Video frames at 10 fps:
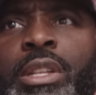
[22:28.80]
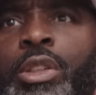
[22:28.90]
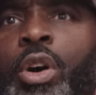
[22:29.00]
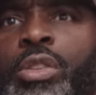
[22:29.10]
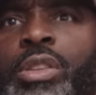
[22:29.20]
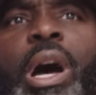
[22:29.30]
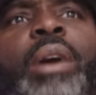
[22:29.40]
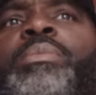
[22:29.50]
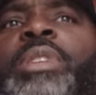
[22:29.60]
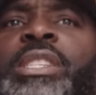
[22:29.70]
locked...
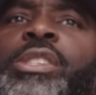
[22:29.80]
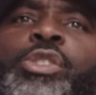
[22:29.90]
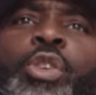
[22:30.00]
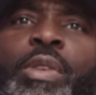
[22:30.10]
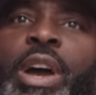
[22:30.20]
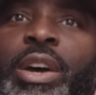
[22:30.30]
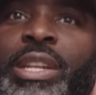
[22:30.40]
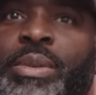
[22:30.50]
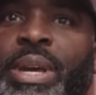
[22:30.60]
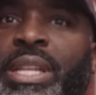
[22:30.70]
this is the story I heard
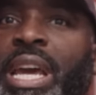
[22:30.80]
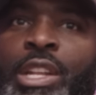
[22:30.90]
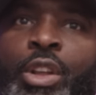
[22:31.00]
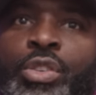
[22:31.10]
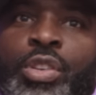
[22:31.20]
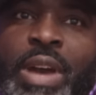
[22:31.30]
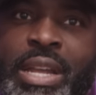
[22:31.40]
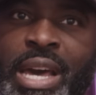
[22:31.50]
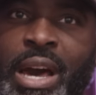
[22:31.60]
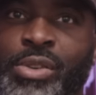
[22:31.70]
anyway, that he locked her out
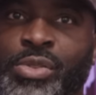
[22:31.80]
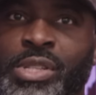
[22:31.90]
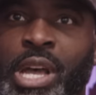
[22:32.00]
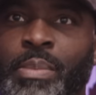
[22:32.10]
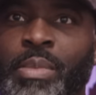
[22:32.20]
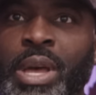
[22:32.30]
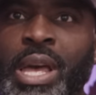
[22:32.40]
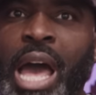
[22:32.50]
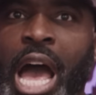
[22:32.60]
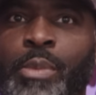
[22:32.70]
of the house or something
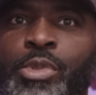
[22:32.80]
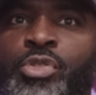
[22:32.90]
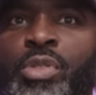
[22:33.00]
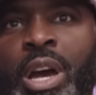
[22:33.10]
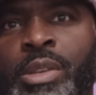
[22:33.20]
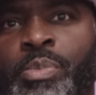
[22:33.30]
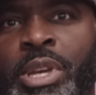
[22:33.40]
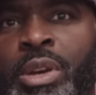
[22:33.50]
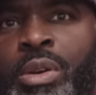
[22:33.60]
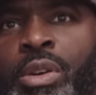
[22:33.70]
and was
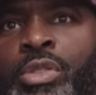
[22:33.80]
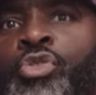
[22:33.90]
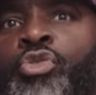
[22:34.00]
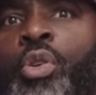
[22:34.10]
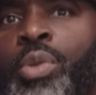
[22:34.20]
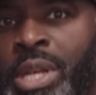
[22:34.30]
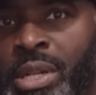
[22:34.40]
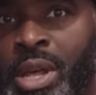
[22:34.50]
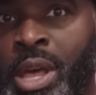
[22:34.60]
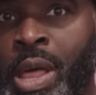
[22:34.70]
being controlling.